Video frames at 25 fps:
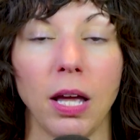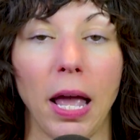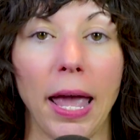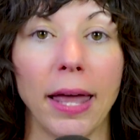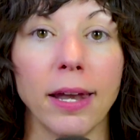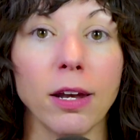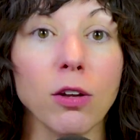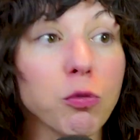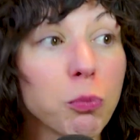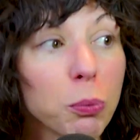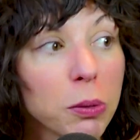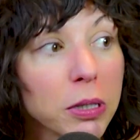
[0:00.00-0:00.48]

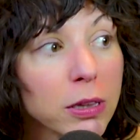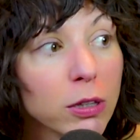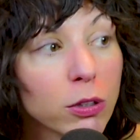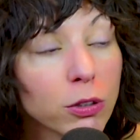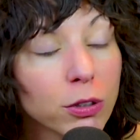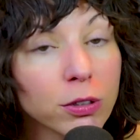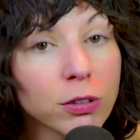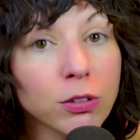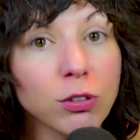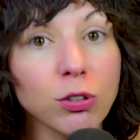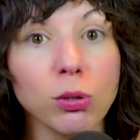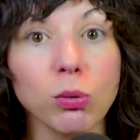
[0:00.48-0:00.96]
And if we
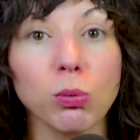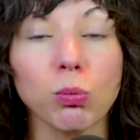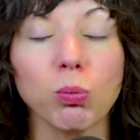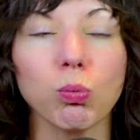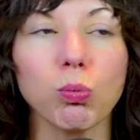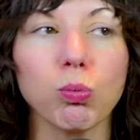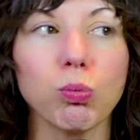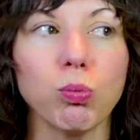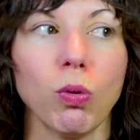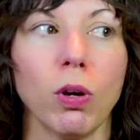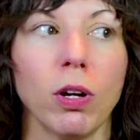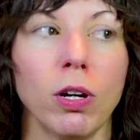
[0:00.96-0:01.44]
learn to
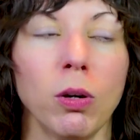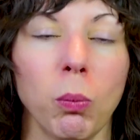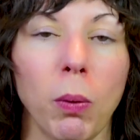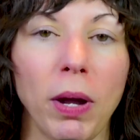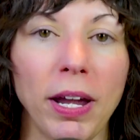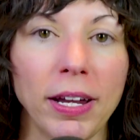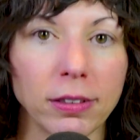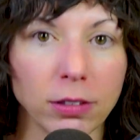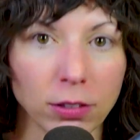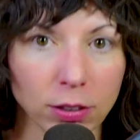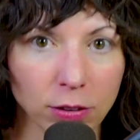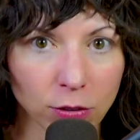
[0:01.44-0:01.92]
run
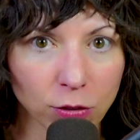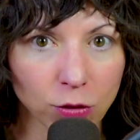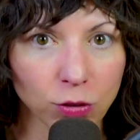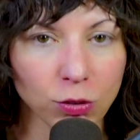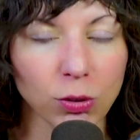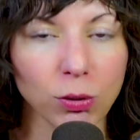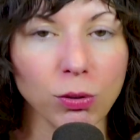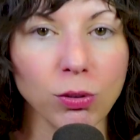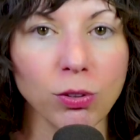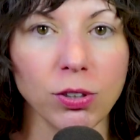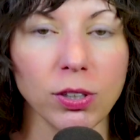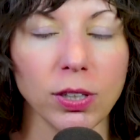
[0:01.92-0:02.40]
away, to
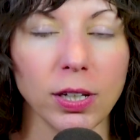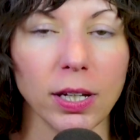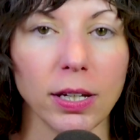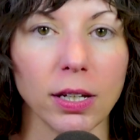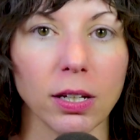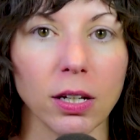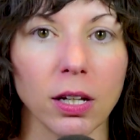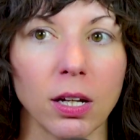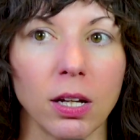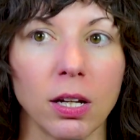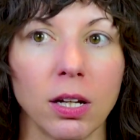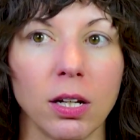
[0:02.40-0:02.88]

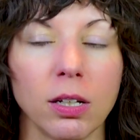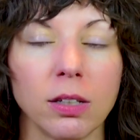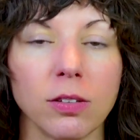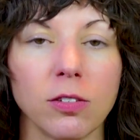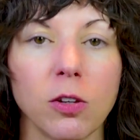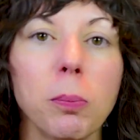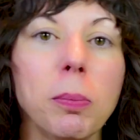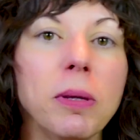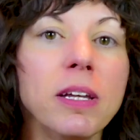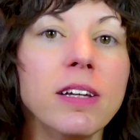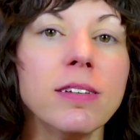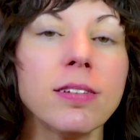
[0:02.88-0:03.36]
dissociate,
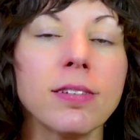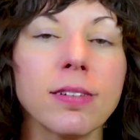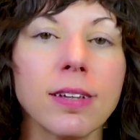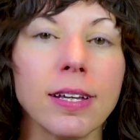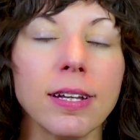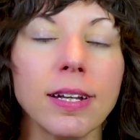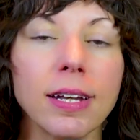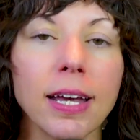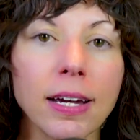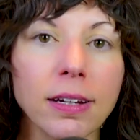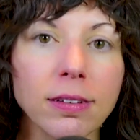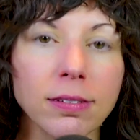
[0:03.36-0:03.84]
to be
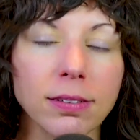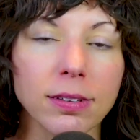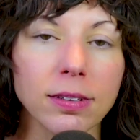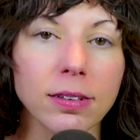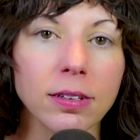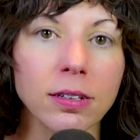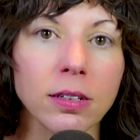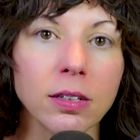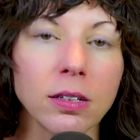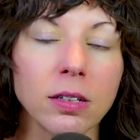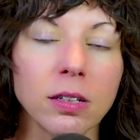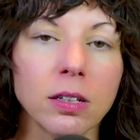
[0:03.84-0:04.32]

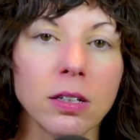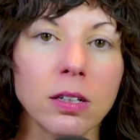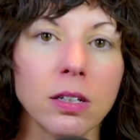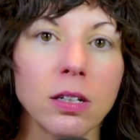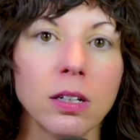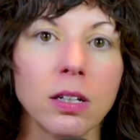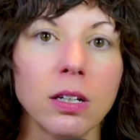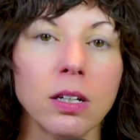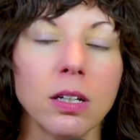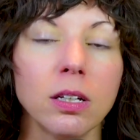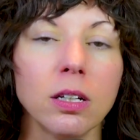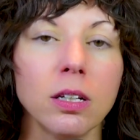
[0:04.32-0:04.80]
disconnected,
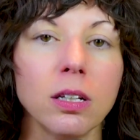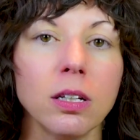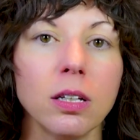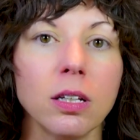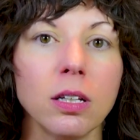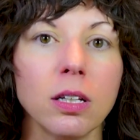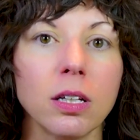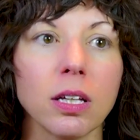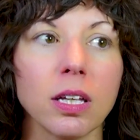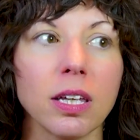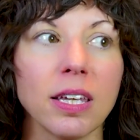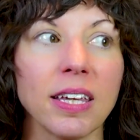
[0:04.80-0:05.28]

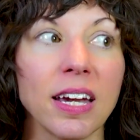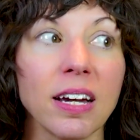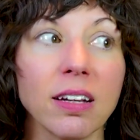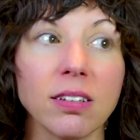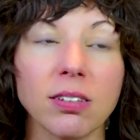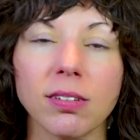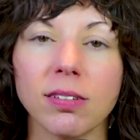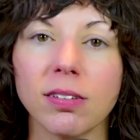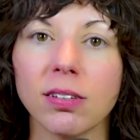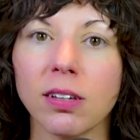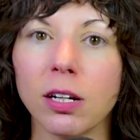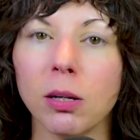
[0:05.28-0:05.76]

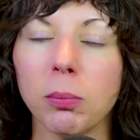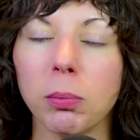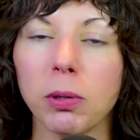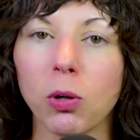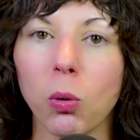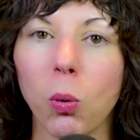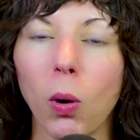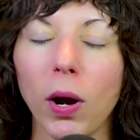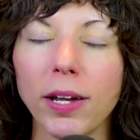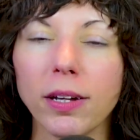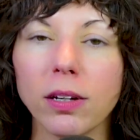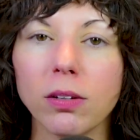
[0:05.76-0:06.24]
yes, it's going to be
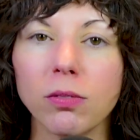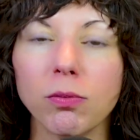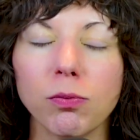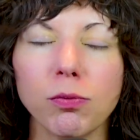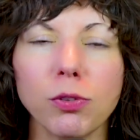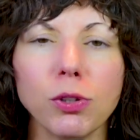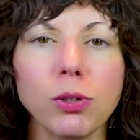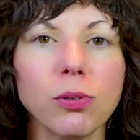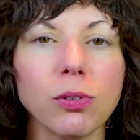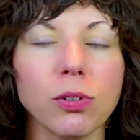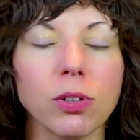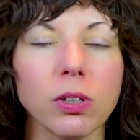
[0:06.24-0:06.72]
quite
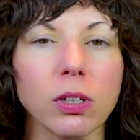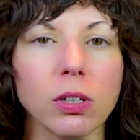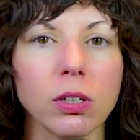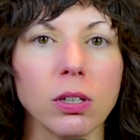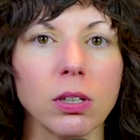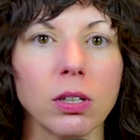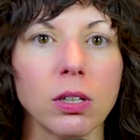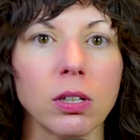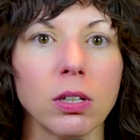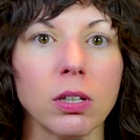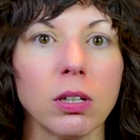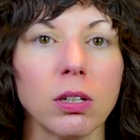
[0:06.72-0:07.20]
confusing
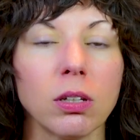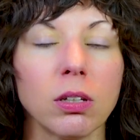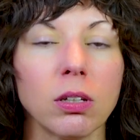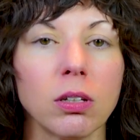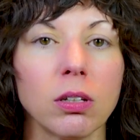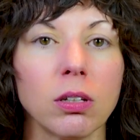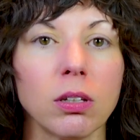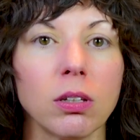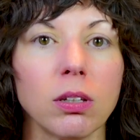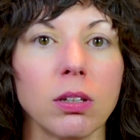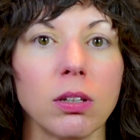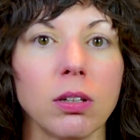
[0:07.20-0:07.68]

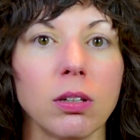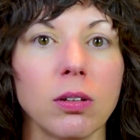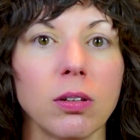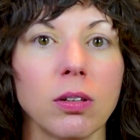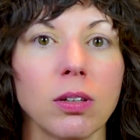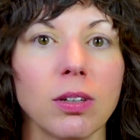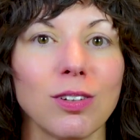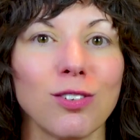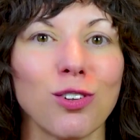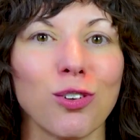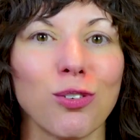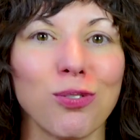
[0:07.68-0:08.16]

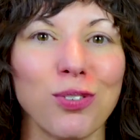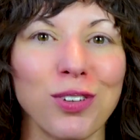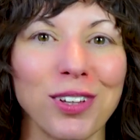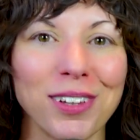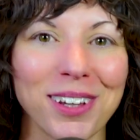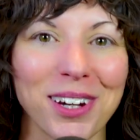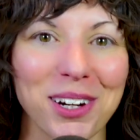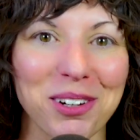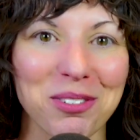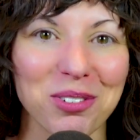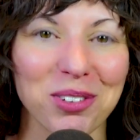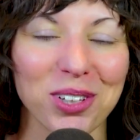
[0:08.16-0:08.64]
to
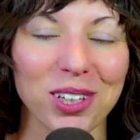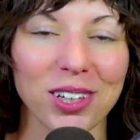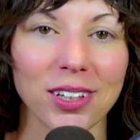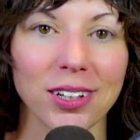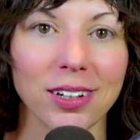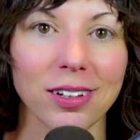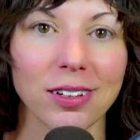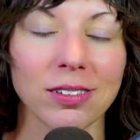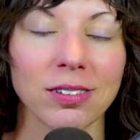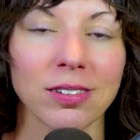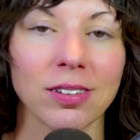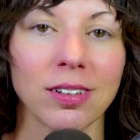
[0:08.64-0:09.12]
feel our
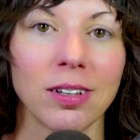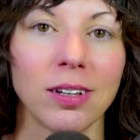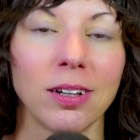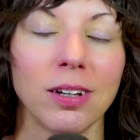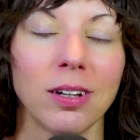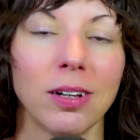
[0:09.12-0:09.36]
feelings.